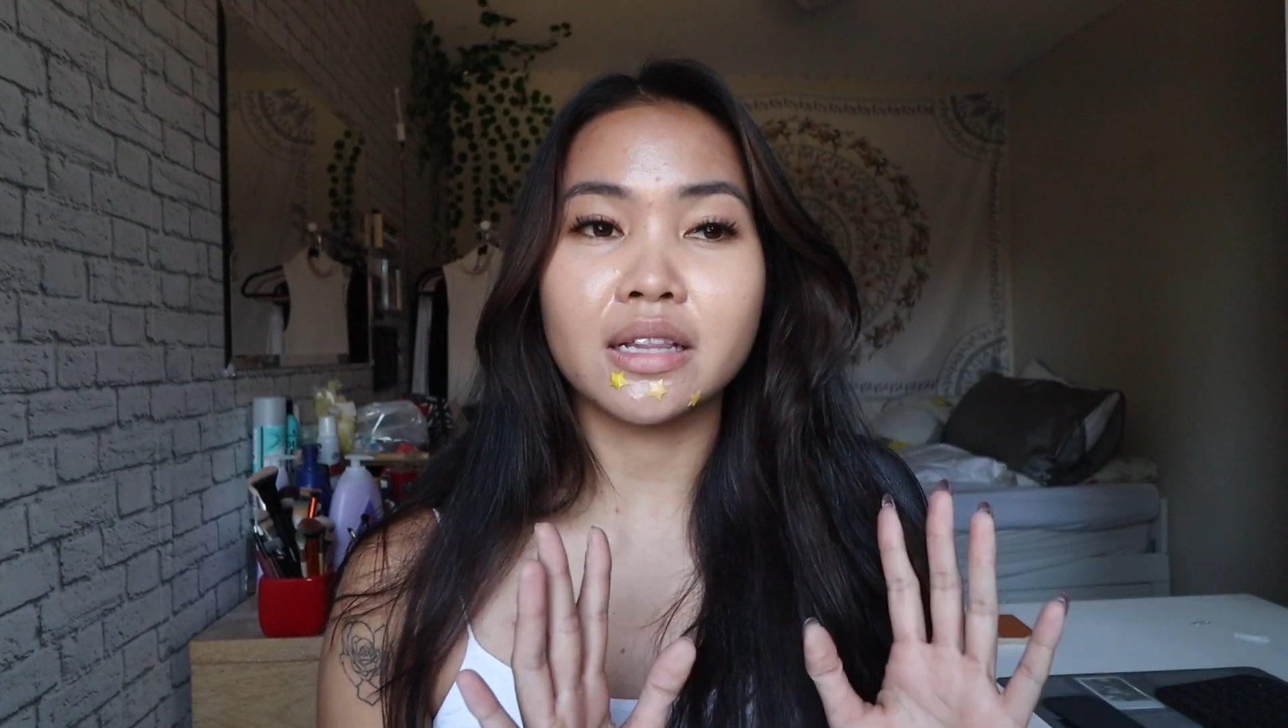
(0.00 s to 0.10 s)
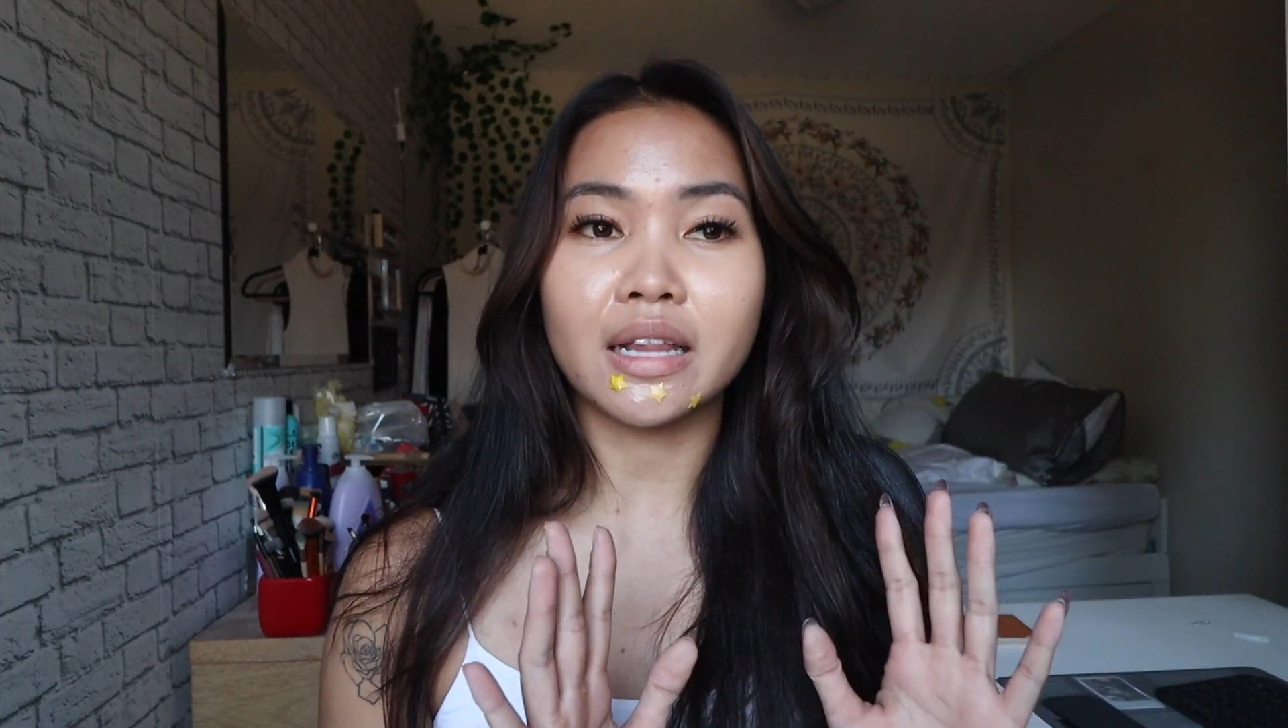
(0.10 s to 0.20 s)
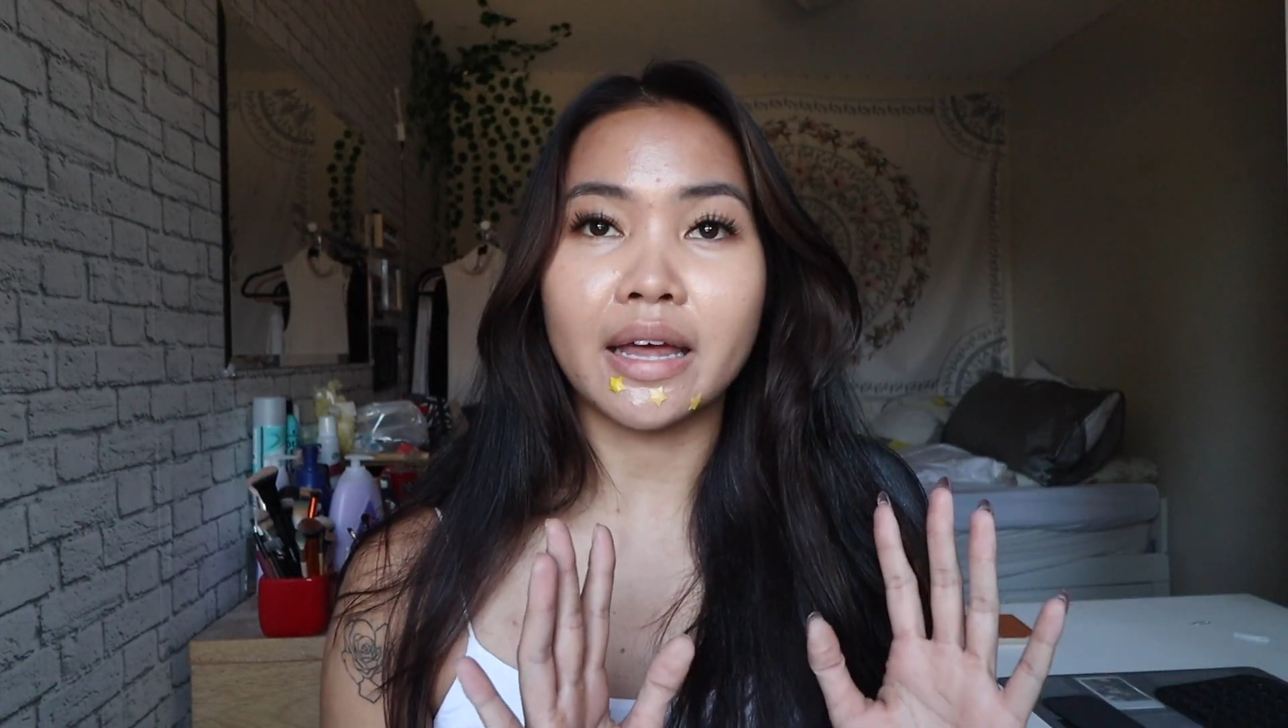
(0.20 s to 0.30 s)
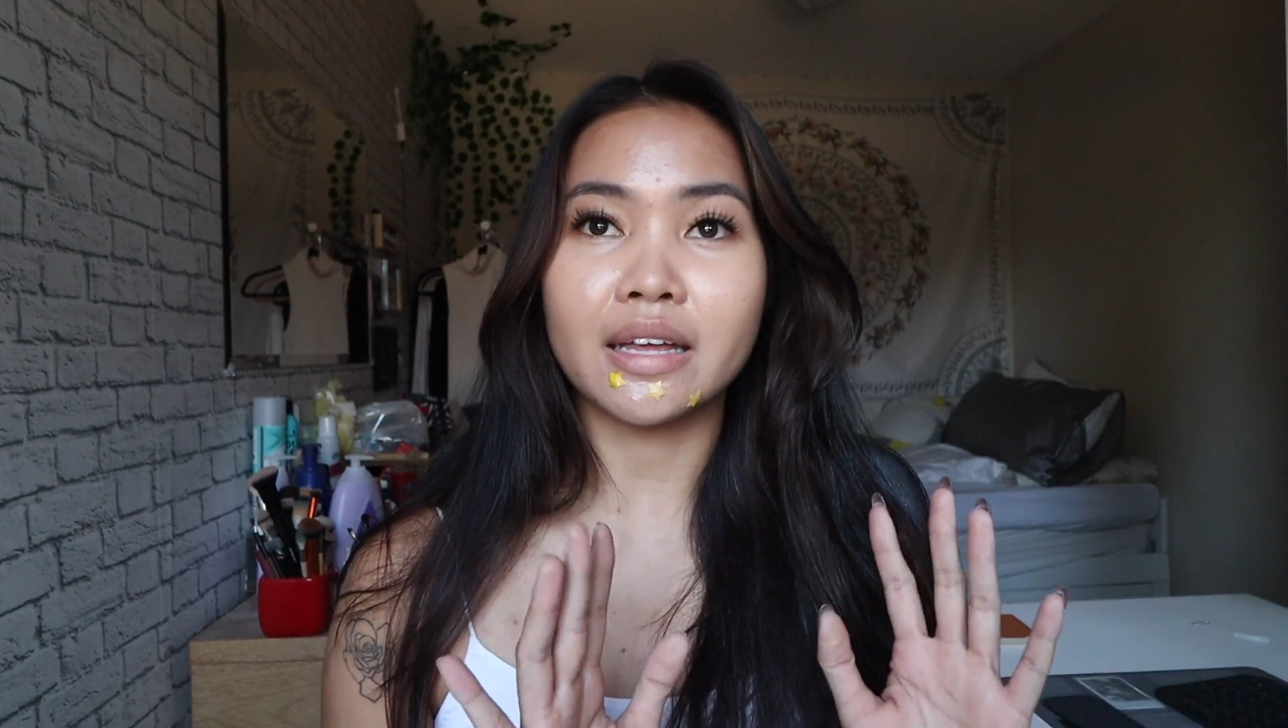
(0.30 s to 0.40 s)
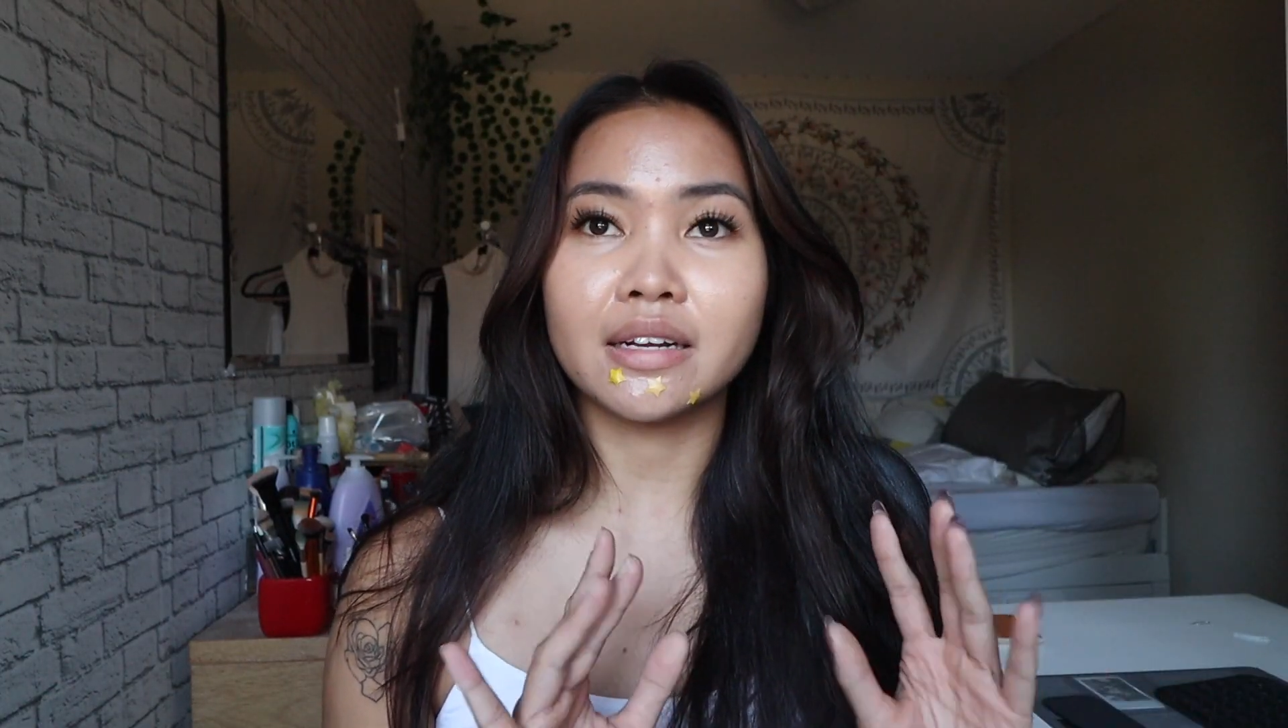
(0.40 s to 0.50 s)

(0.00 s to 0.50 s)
like